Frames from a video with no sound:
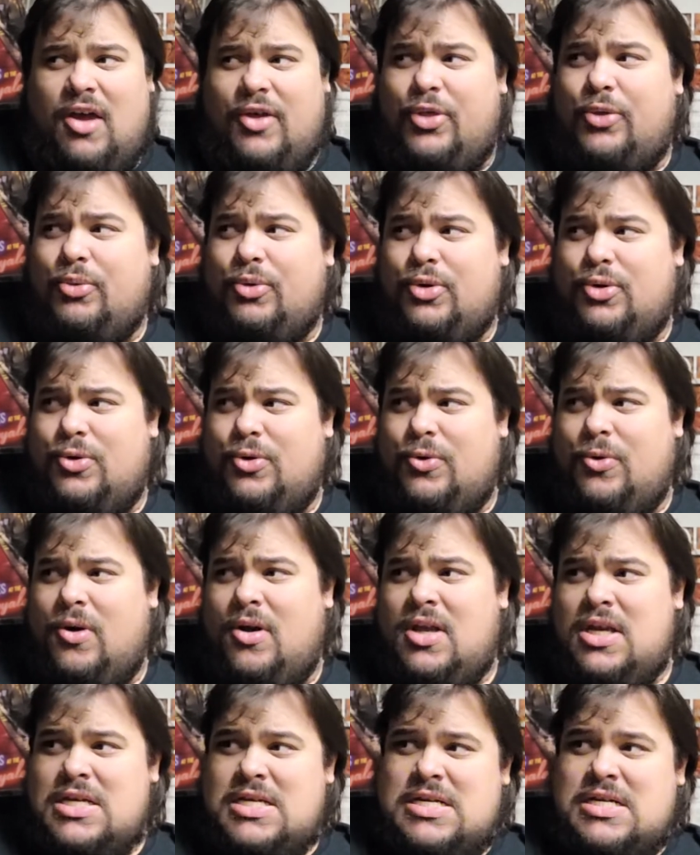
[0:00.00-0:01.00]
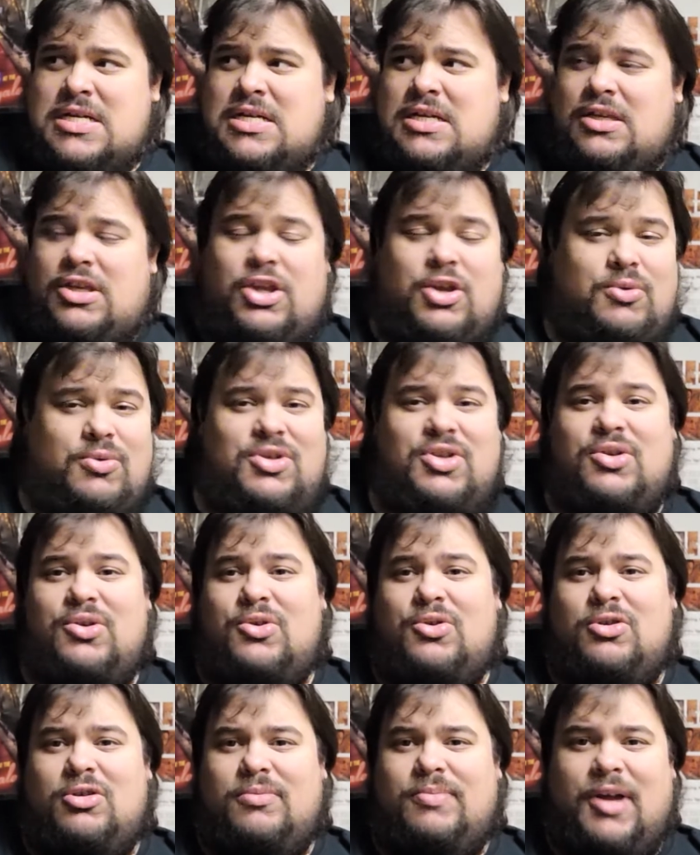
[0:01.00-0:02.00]
uh, through
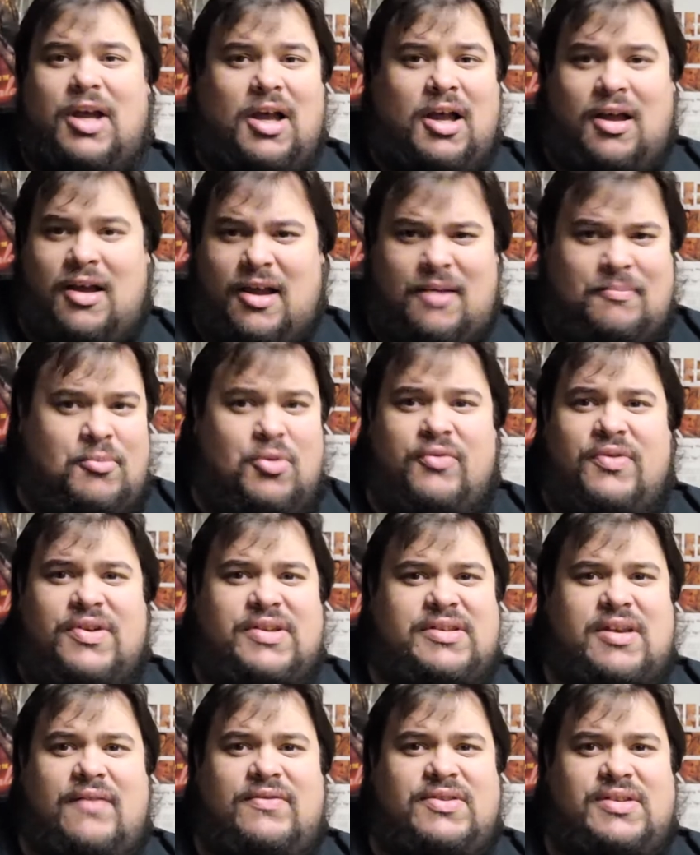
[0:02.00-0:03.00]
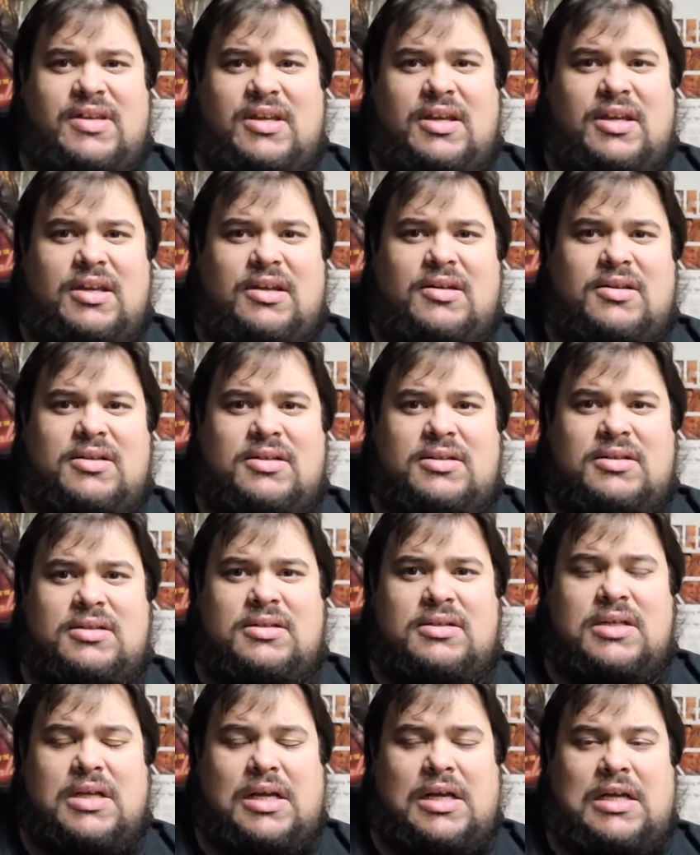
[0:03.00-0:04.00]
YouTube, uh, movies I've seen
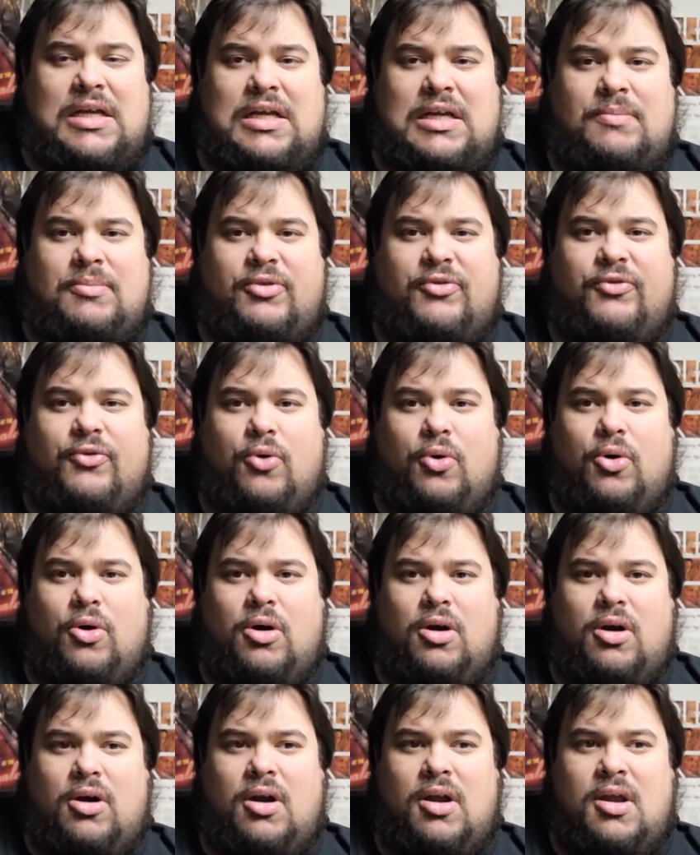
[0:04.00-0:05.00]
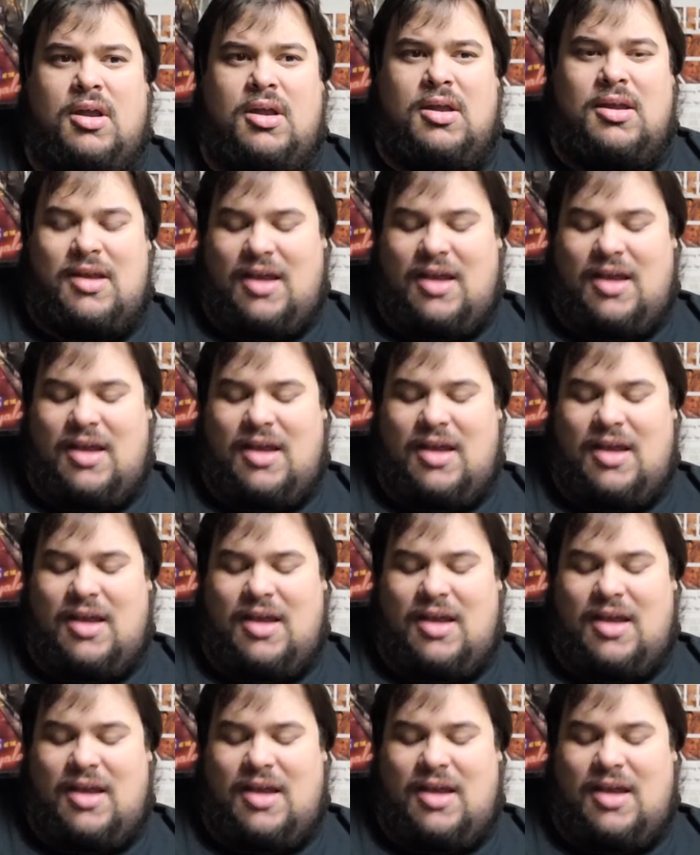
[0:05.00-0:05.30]
uh, before.